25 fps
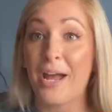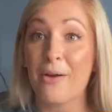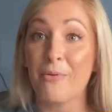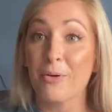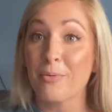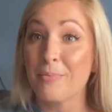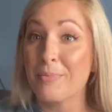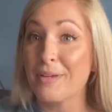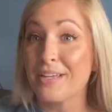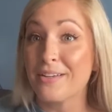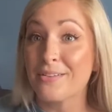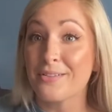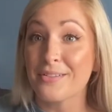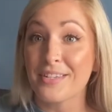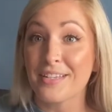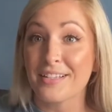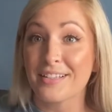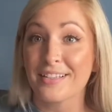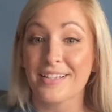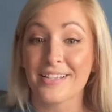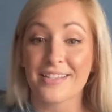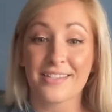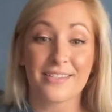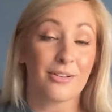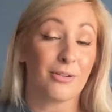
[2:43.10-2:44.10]
will be using
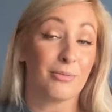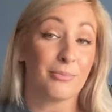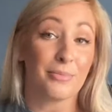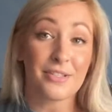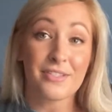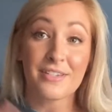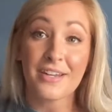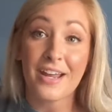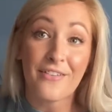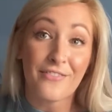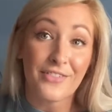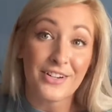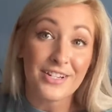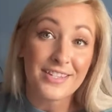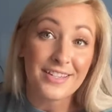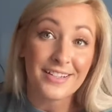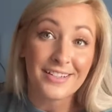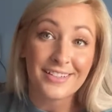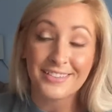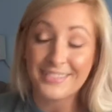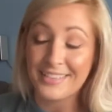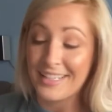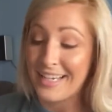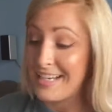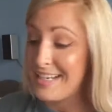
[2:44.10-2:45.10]
this almost every
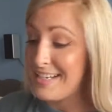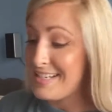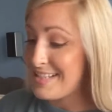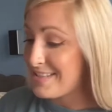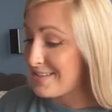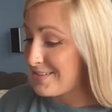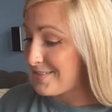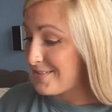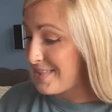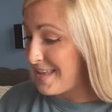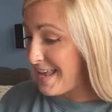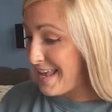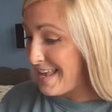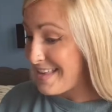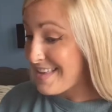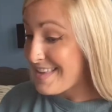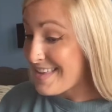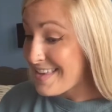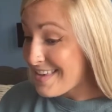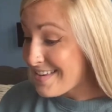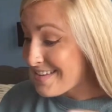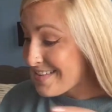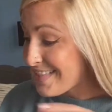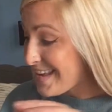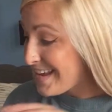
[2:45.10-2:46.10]
single night. So thank
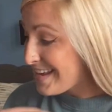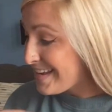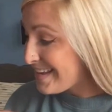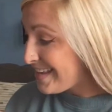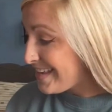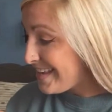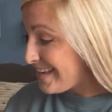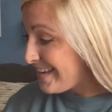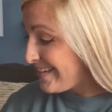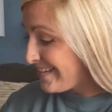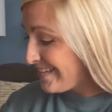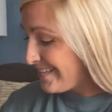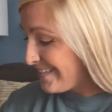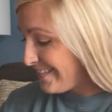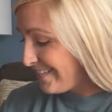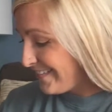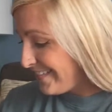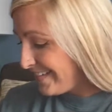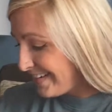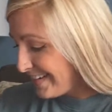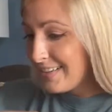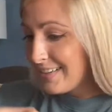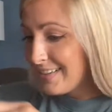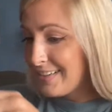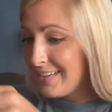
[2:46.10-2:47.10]
you, thank you.
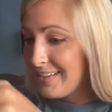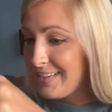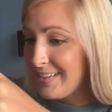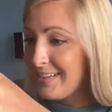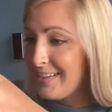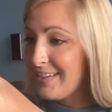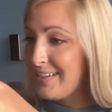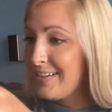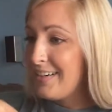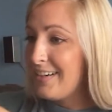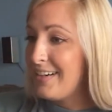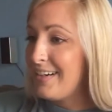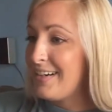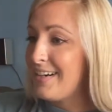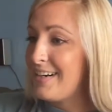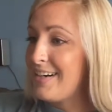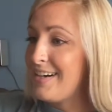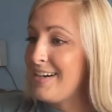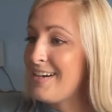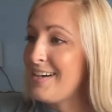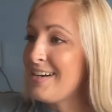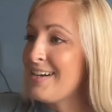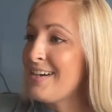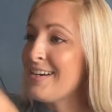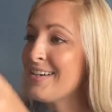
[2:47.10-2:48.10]

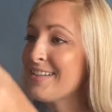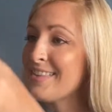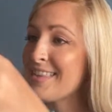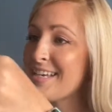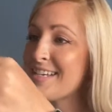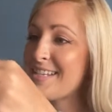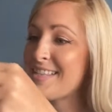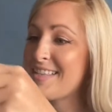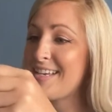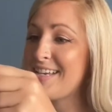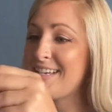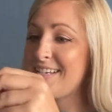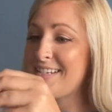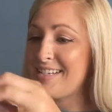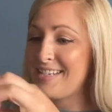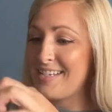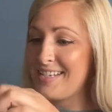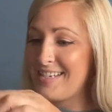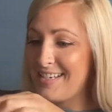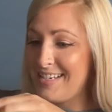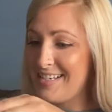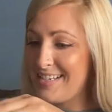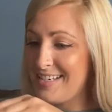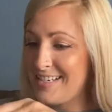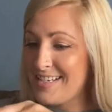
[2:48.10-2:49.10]
Oh, they sent
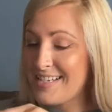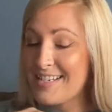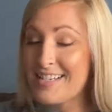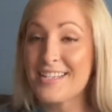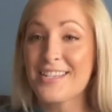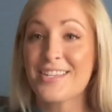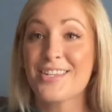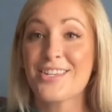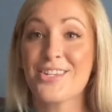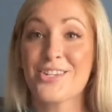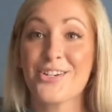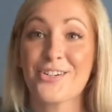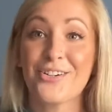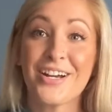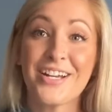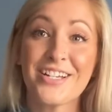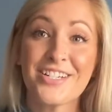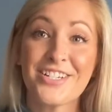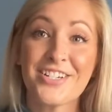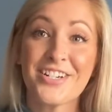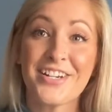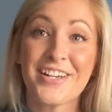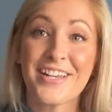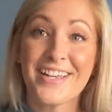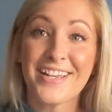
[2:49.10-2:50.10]

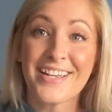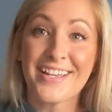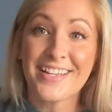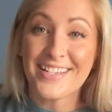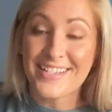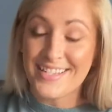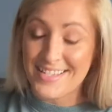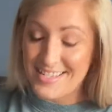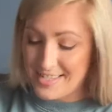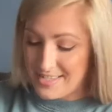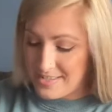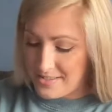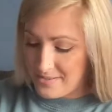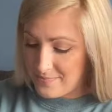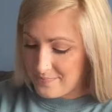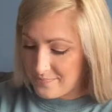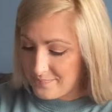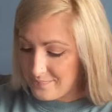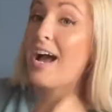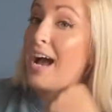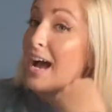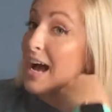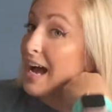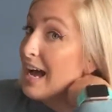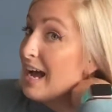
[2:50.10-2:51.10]

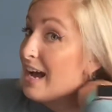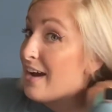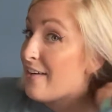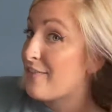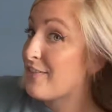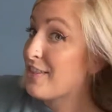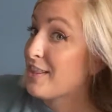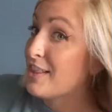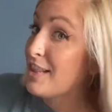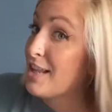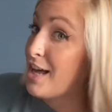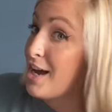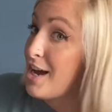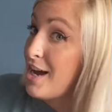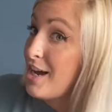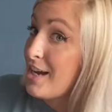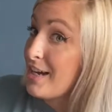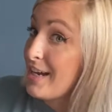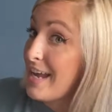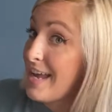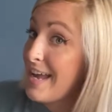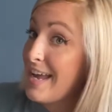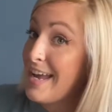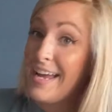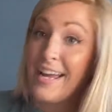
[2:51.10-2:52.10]
scrunchies. I have long
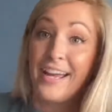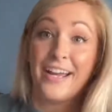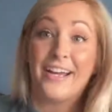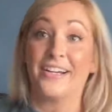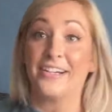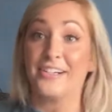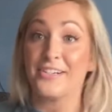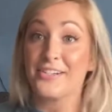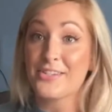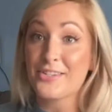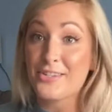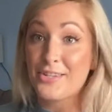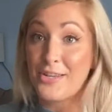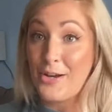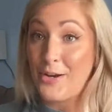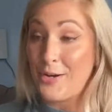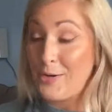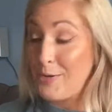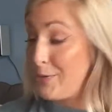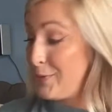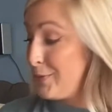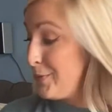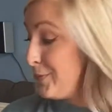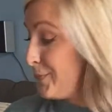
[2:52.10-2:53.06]
hair, so